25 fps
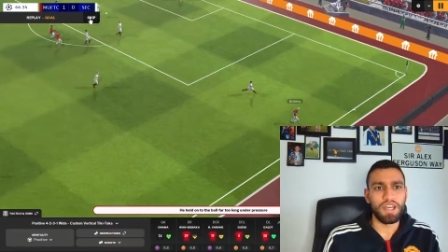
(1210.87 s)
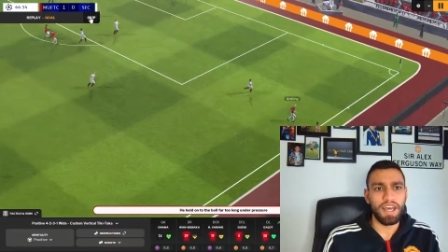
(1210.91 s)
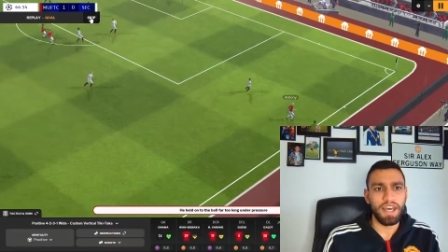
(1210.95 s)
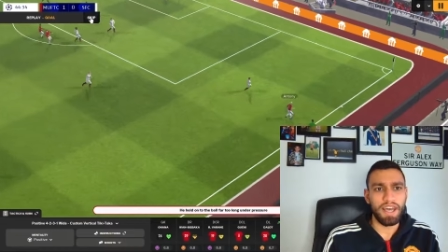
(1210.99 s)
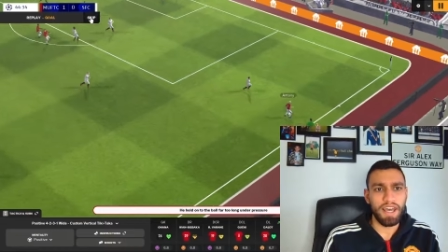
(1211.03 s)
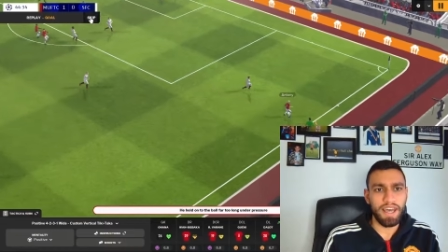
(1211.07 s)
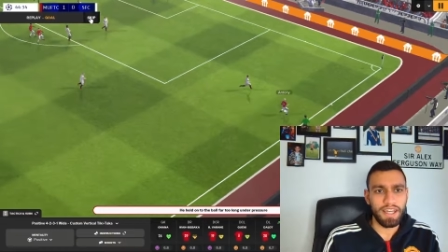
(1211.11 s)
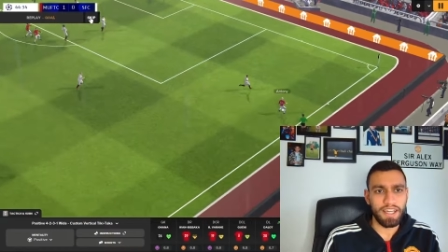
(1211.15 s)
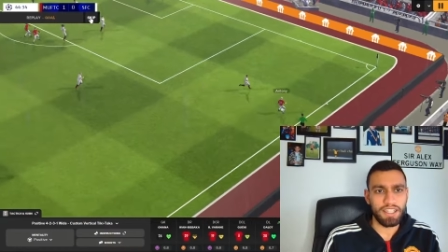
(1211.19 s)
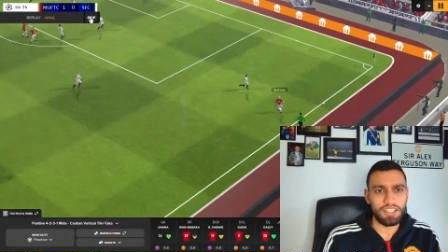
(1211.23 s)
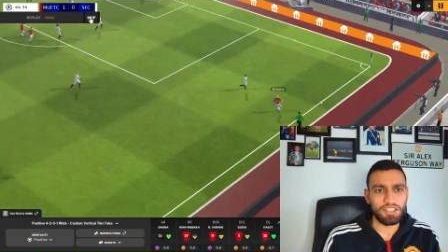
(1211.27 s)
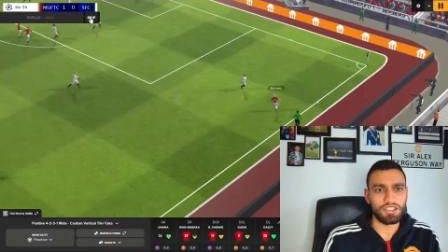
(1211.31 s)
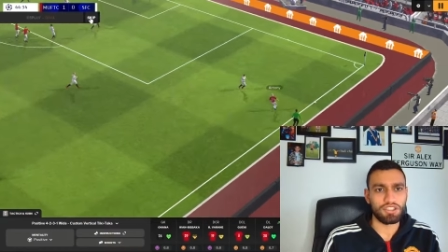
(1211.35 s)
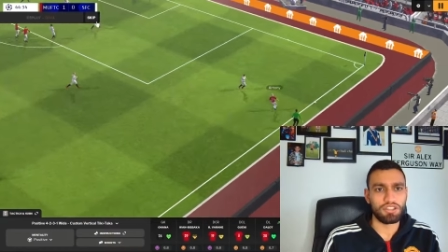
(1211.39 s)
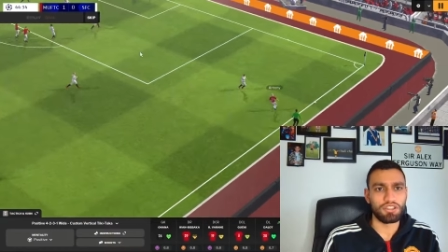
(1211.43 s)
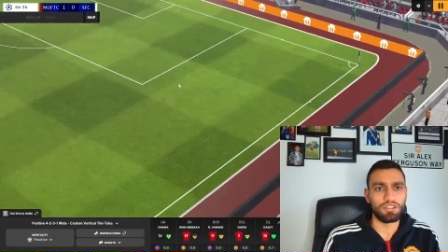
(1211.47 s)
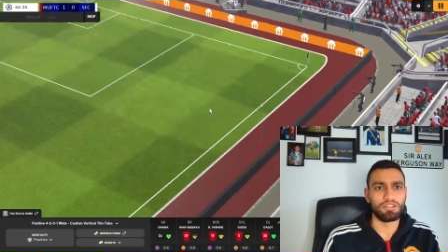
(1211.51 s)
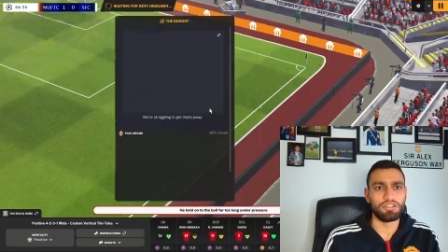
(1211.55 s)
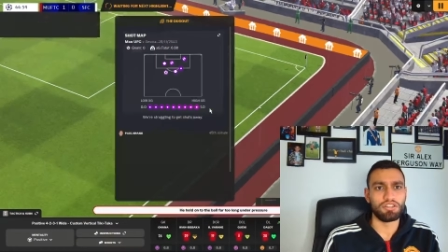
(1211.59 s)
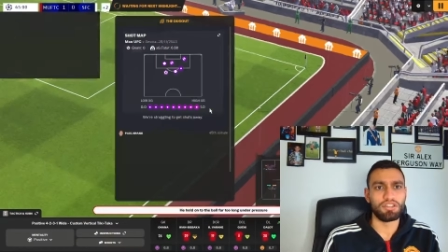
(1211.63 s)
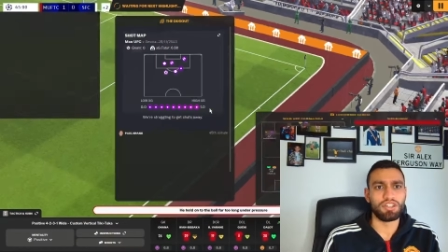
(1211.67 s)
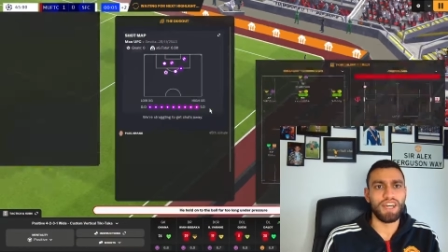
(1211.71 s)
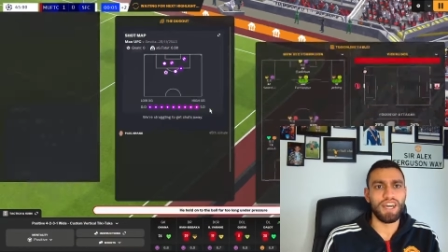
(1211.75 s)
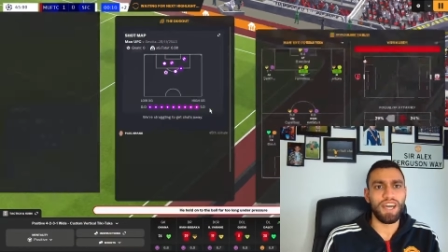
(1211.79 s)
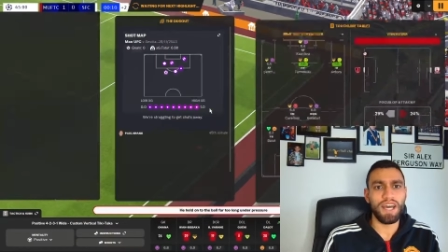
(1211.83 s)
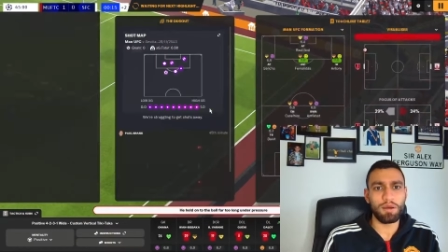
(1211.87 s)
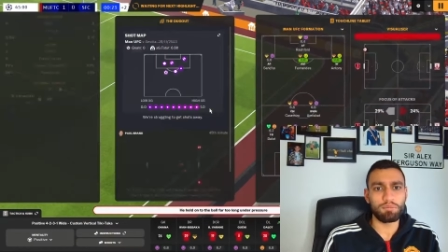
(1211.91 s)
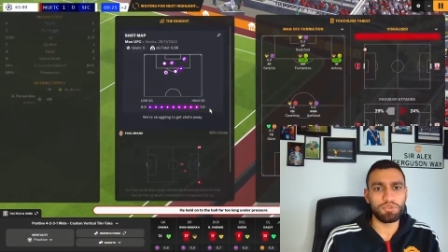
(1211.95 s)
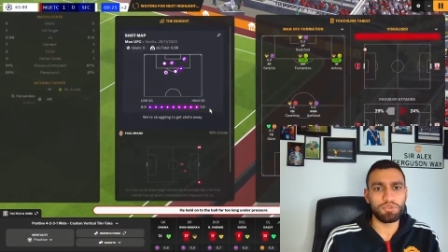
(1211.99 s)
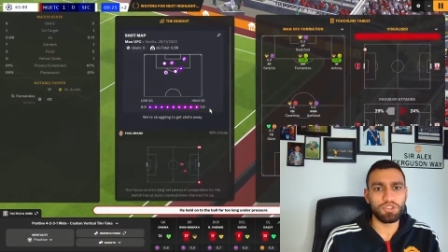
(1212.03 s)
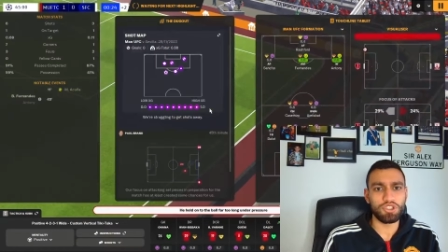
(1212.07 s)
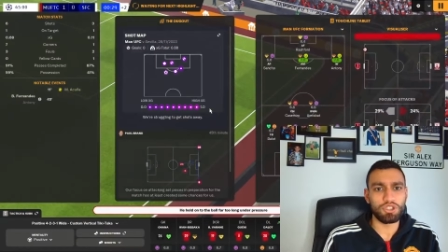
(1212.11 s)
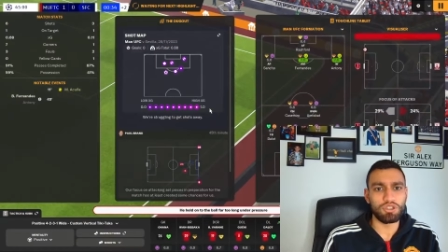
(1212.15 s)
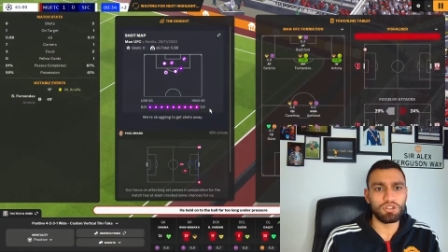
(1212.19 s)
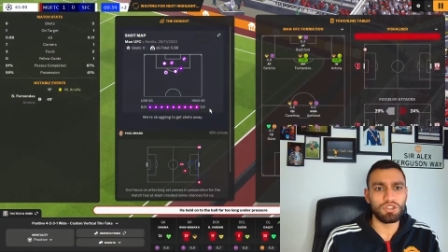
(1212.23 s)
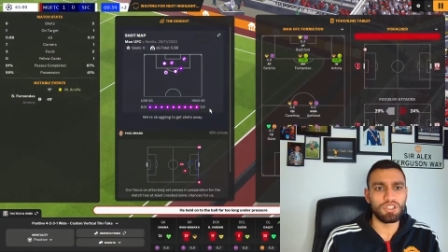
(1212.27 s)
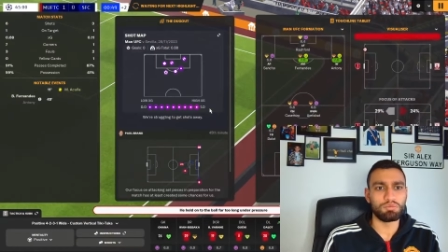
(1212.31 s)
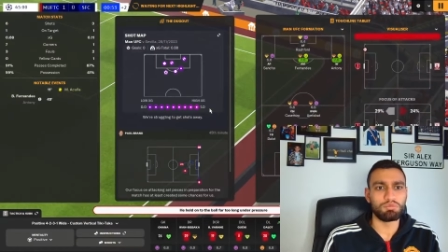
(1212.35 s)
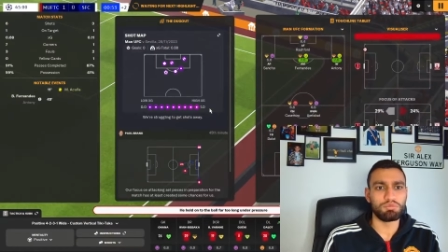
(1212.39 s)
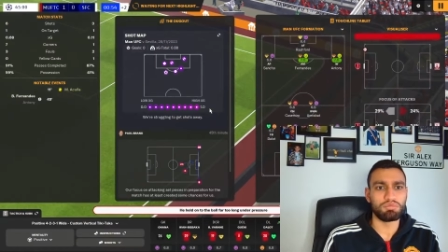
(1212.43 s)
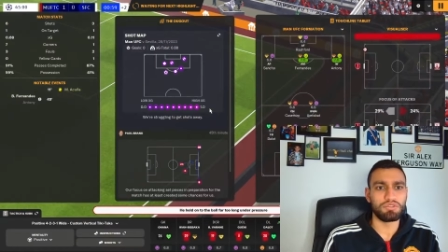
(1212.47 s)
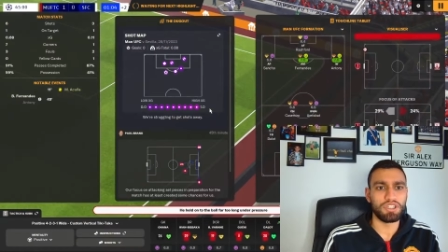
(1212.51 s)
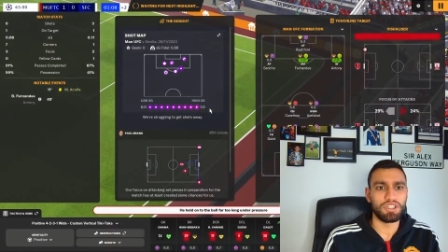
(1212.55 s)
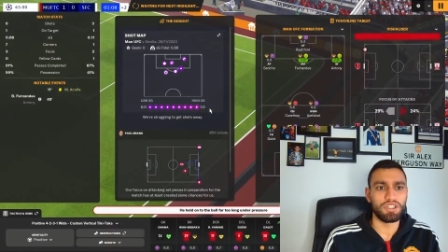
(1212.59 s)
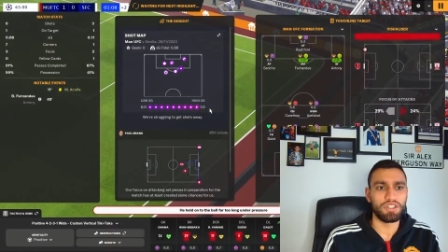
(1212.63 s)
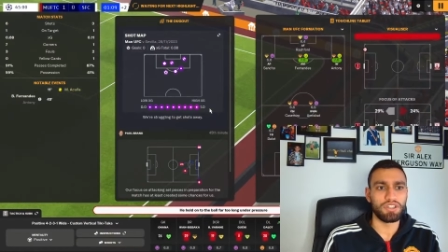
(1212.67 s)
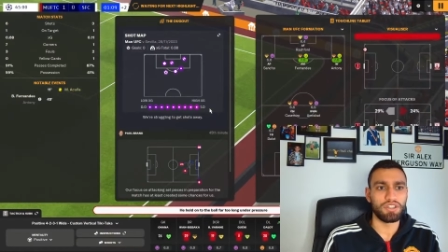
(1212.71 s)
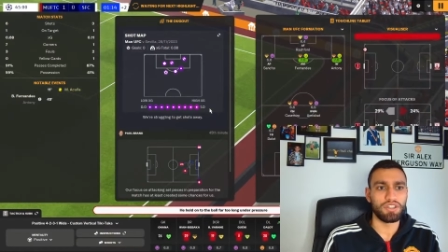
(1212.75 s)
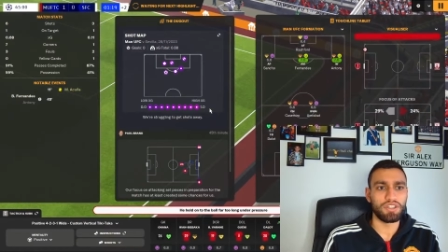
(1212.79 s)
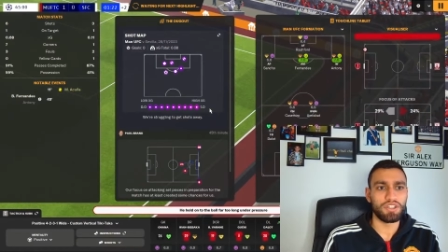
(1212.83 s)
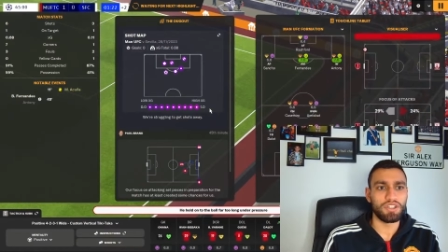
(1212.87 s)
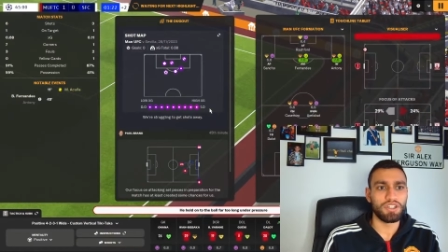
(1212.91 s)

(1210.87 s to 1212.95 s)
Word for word: Excellent. Absolutely brilliant.